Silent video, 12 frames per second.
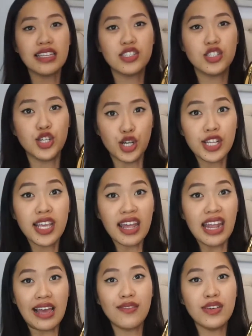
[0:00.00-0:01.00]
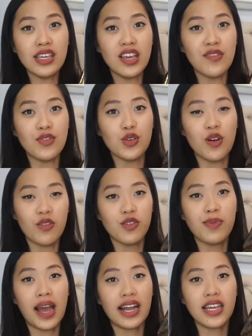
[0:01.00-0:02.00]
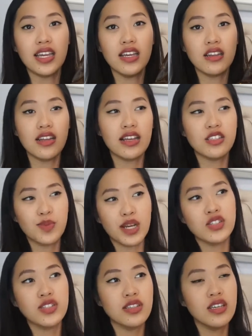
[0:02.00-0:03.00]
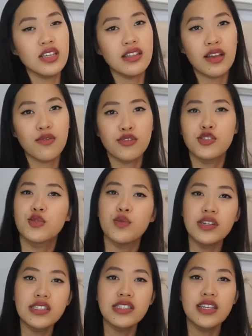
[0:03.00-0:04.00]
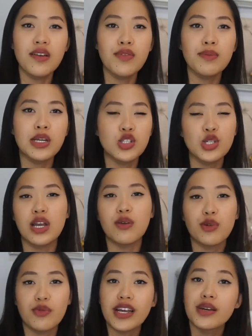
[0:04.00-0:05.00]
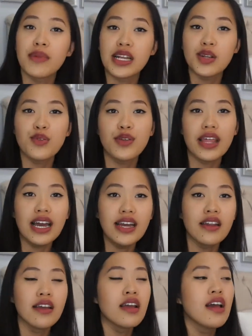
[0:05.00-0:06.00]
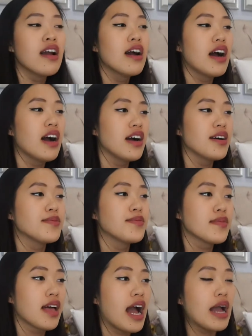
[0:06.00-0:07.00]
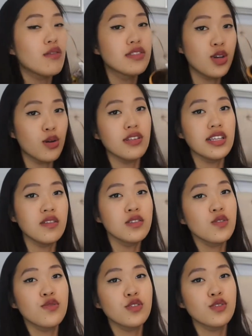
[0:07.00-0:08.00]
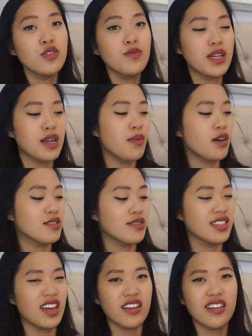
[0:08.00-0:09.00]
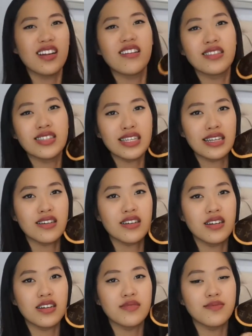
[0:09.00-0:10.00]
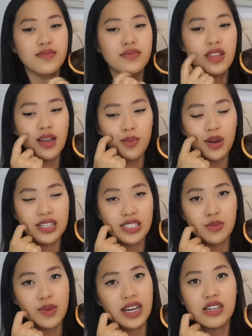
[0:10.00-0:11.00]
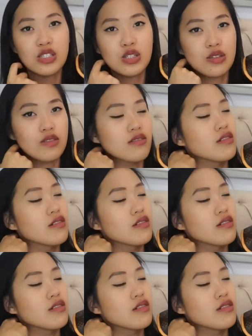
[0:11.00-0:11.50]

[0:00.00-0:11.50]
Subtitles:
this could get heavy if you overpack it, especially like for school and stuff. I'm not sure I would recommend it for that. I will totally use it for school, but I'm also scared, you know, it's like a pricey bag, so